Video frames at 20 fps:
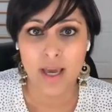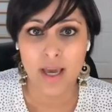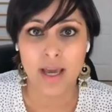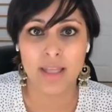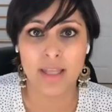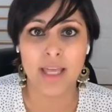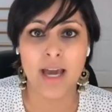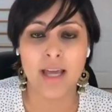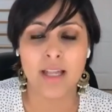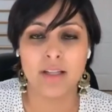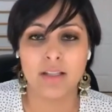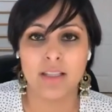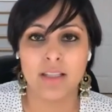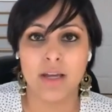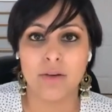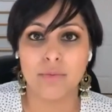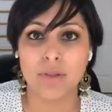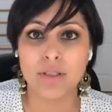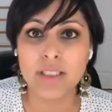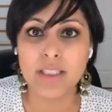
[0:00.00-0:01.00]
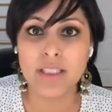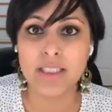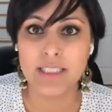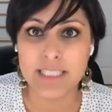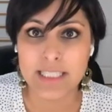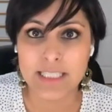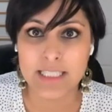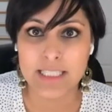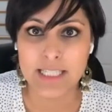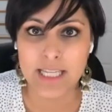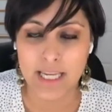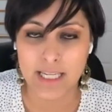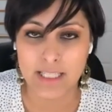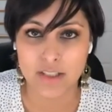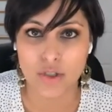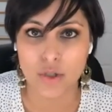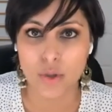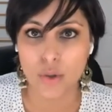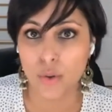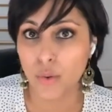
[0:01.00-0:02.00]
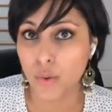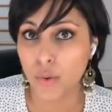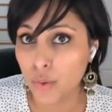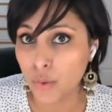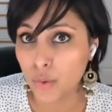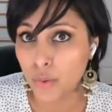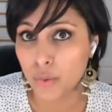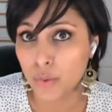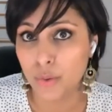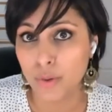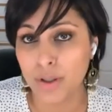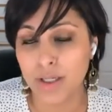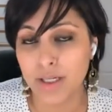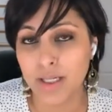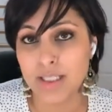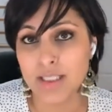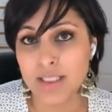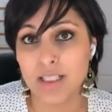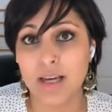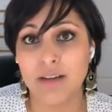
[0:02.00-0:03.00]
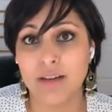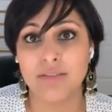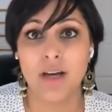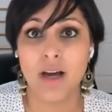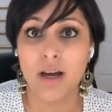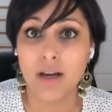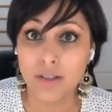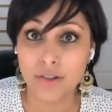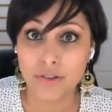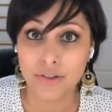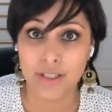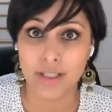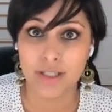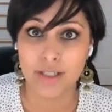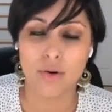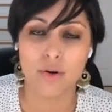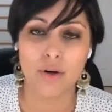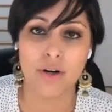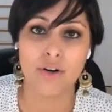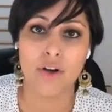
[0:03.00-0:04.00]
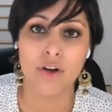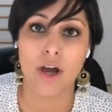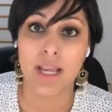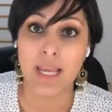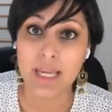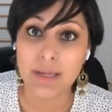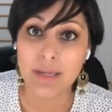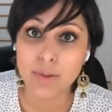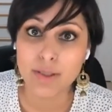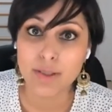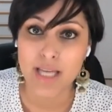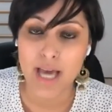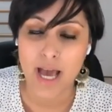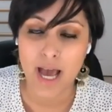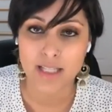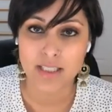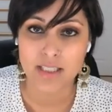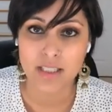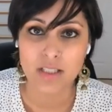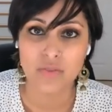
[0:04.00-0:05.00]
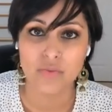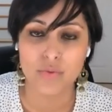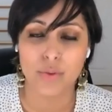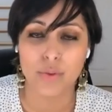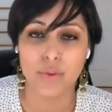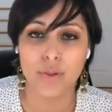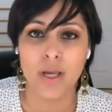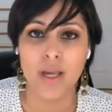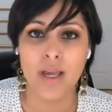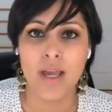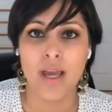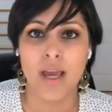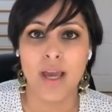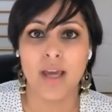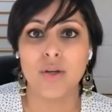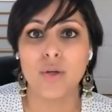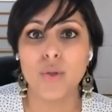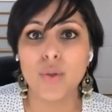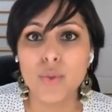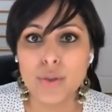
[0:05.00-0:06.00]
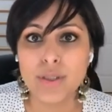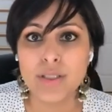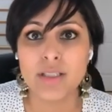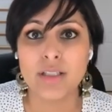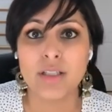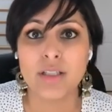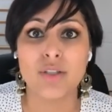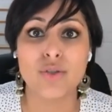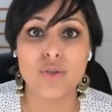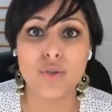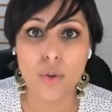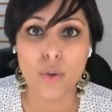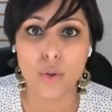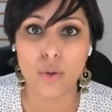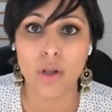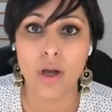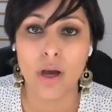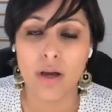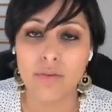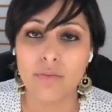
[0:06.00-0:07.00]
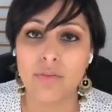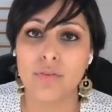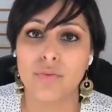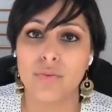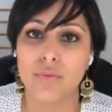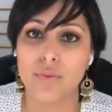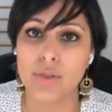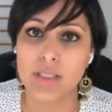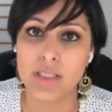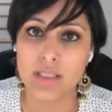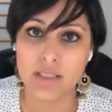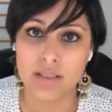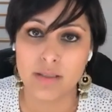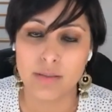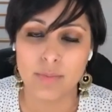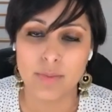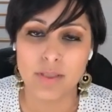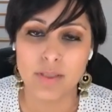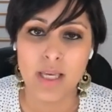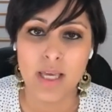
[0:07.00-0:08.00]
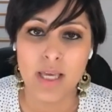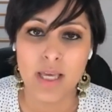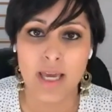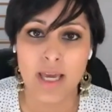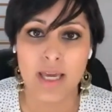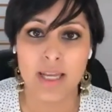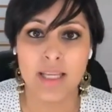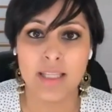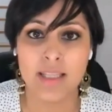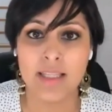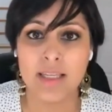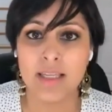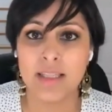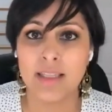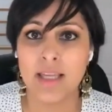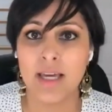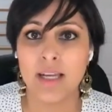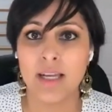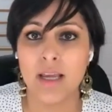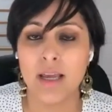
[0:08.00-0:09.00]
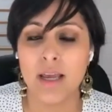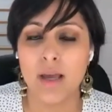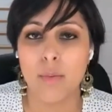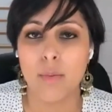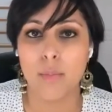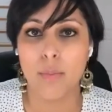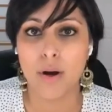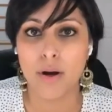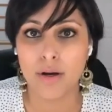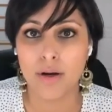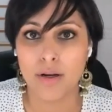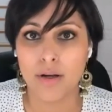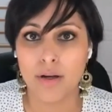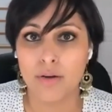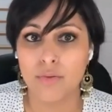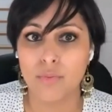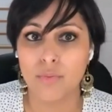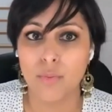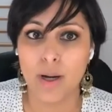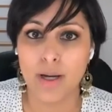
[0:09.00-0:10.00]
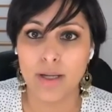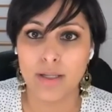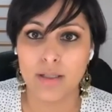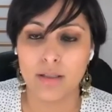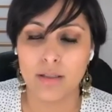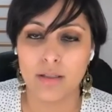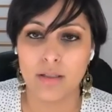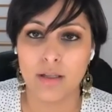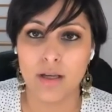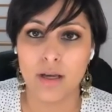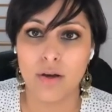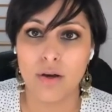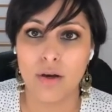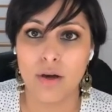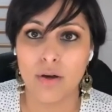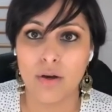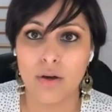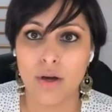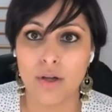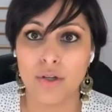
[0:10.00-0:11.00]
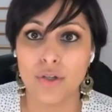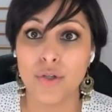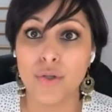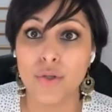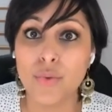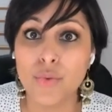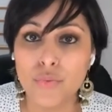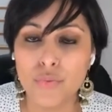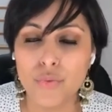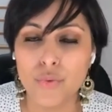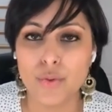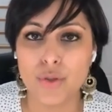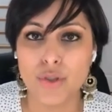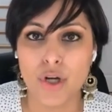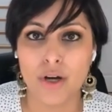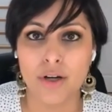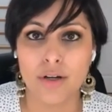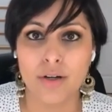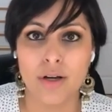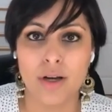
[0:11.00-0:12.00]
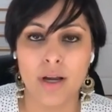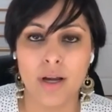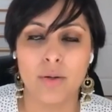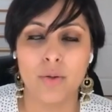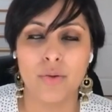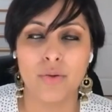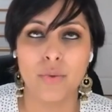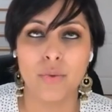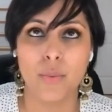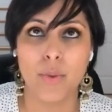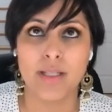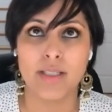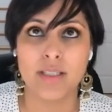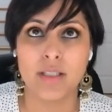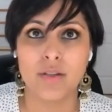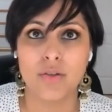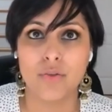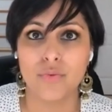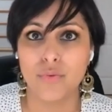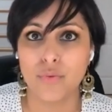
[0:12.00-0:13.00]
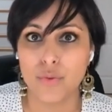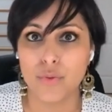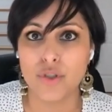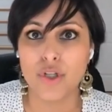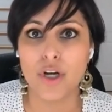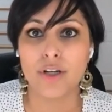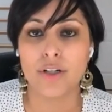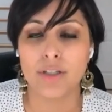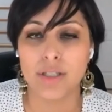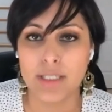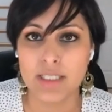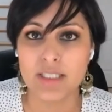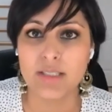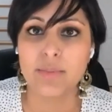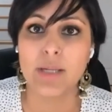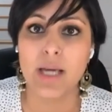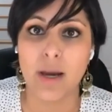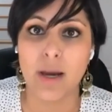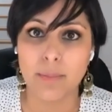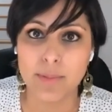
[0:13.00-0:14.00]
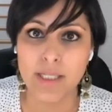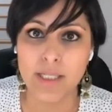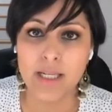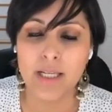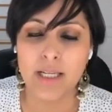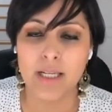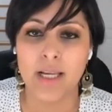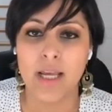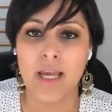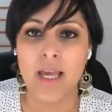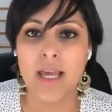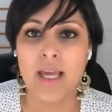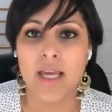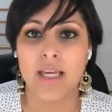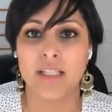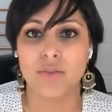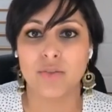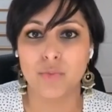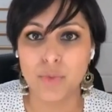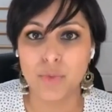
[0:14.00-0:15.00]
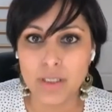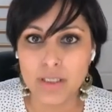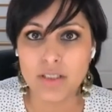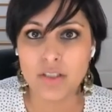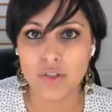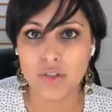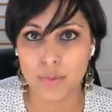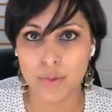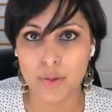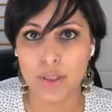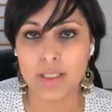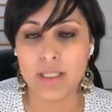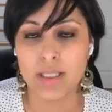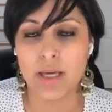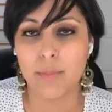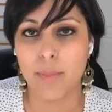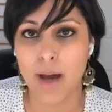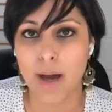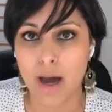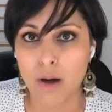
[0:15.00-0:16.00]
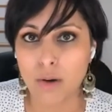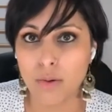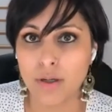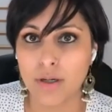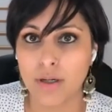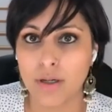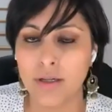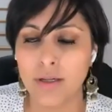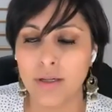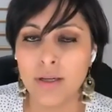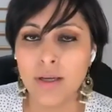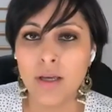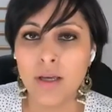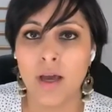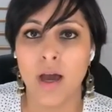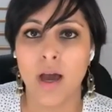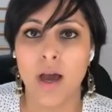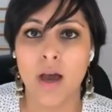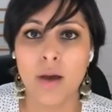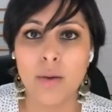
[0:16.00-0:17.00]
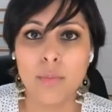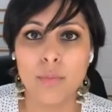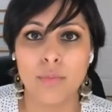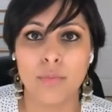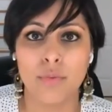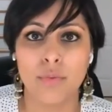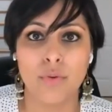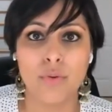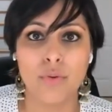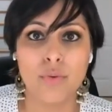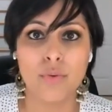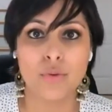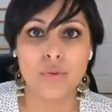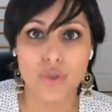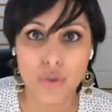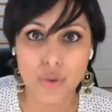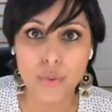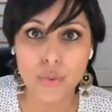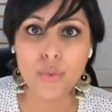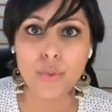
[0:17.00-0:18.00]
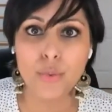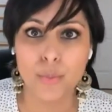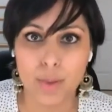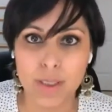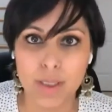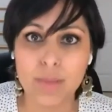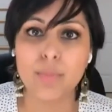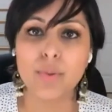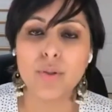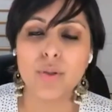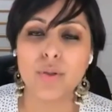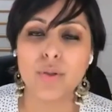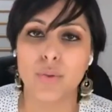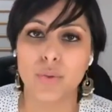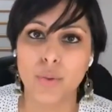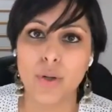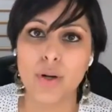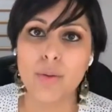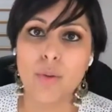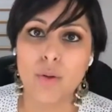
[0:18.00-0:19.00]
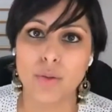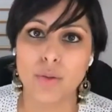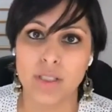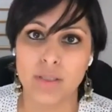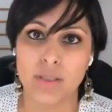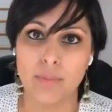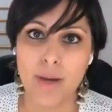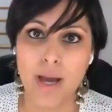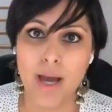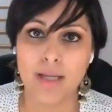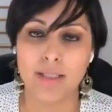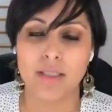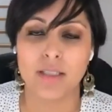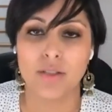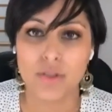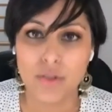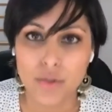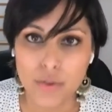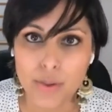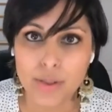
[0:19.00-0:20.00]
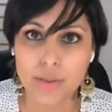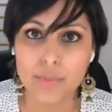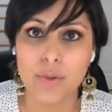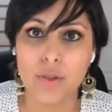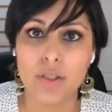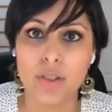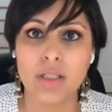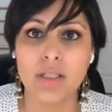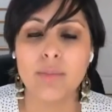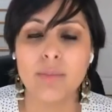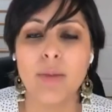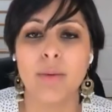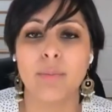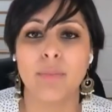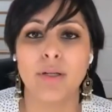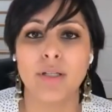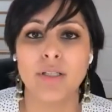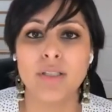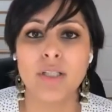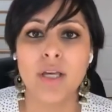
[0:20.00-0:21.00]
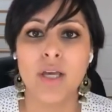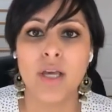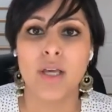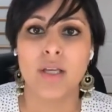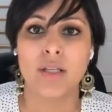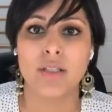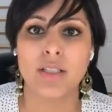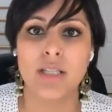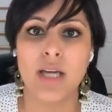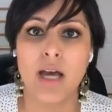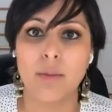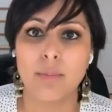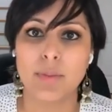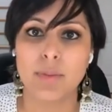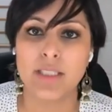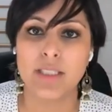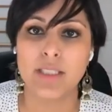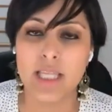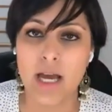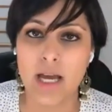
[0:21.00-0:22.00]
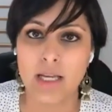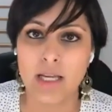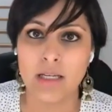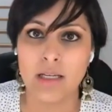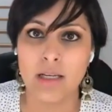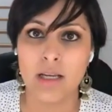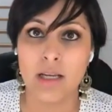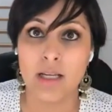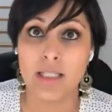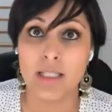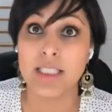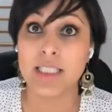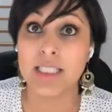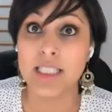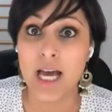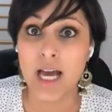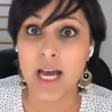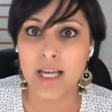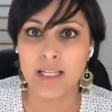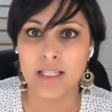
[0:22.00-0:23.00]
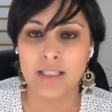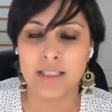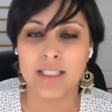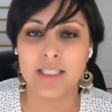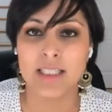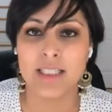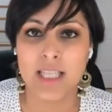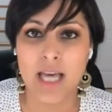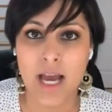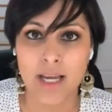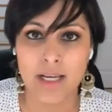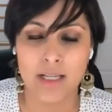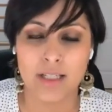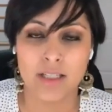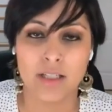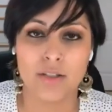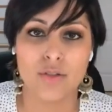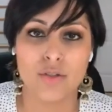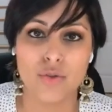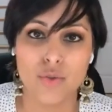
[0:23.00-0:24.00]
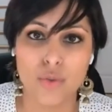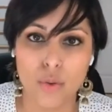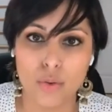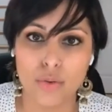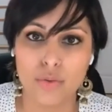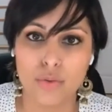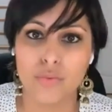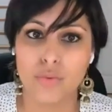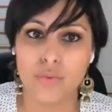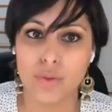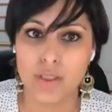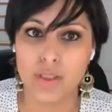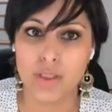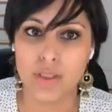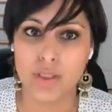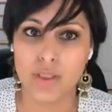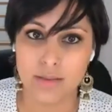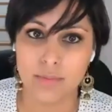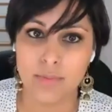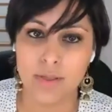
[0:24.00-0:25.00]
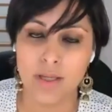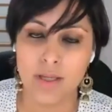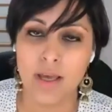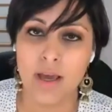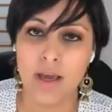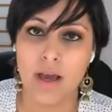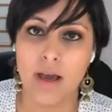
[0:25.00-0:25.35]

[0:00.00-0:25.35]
And that really dictates who is left hungry or not able to access food and who is in control of the food systems. And I think that part of what a new food charter and the ways that the food charter needs to be updated is redistributing that power to people who are most impacted, to community members, to help design, decide, and control the food system